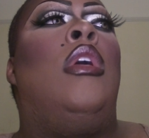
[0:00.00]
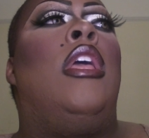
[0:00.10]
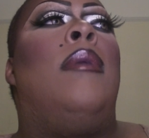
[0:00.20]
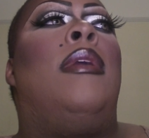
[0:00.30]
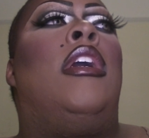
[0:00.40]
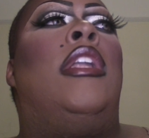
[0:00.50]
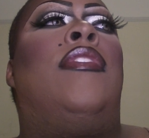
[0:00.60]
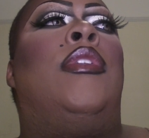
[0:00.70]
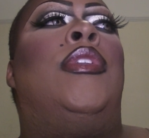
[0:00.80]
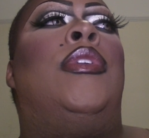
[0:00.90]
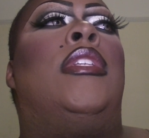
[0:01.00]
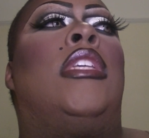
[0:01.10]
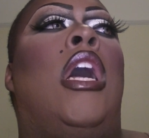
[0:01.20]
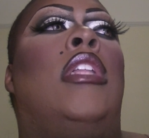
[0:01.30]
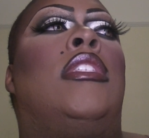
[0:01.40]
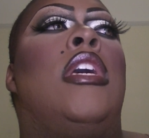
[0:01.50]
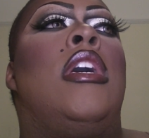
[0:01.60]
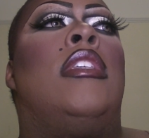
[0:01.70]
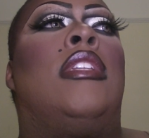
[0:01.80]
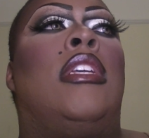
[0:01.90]
it'd be good if you do this
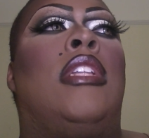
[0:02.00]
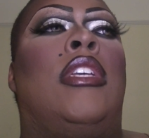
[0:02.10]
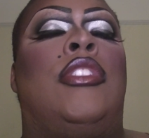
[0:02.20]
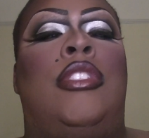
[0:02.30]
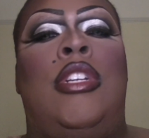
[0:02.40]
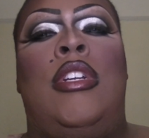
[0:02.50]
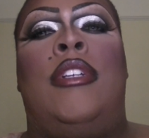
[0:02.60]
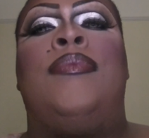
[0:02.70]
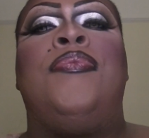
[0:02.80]
contest. And I was like, sure.